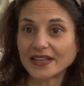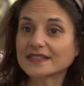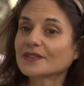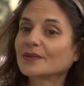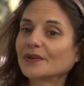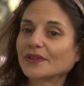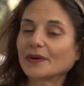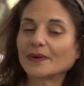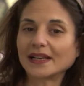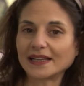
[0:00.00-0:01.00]
That's a quote that
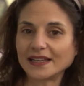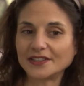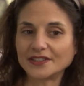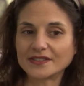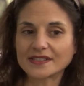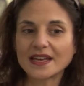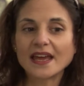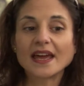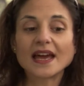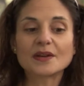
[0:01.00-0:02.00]
Whitehead used.
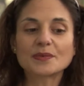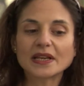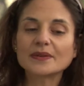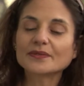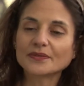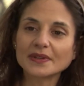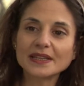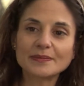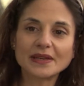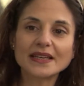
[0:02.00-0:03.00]
And what he was
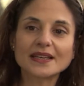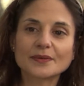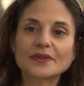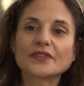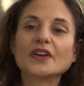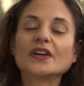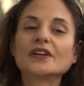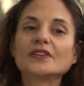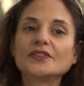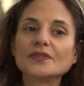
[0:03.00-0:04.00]
really meaning was
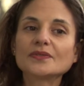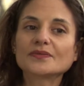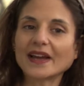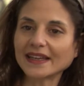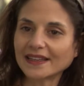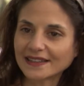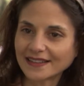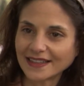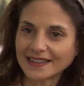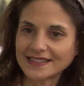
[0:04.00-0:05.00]
Newton
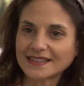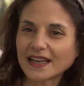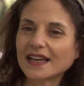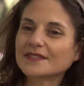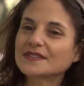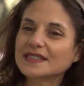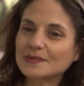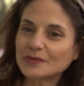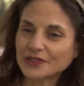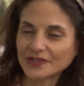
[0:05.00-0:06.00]
recognized the kind of
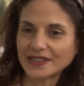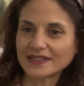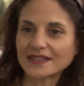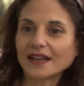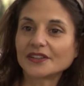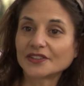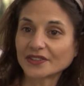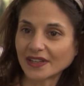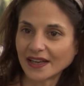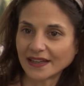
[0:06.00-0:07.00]
symmetries
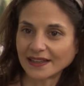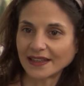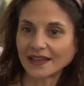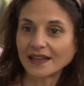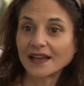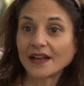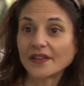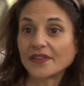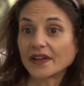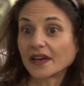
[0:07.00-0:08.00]
underlying
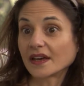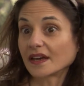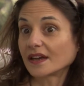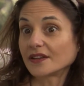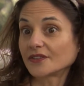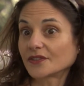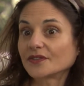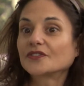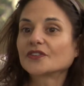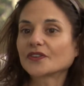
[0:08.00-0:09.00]
the
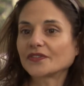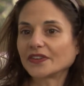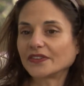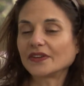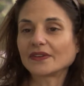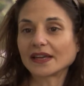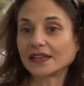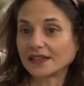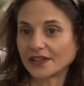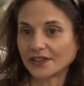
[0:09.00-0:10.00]
sort of surface
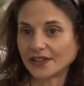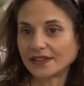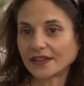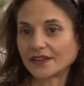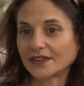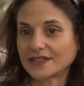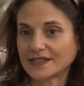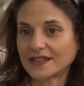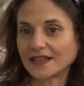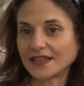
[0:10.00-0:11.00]
irregularity that there
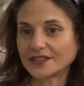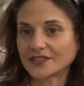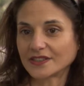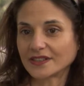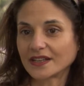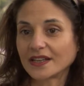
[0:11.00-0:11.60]
is in nature.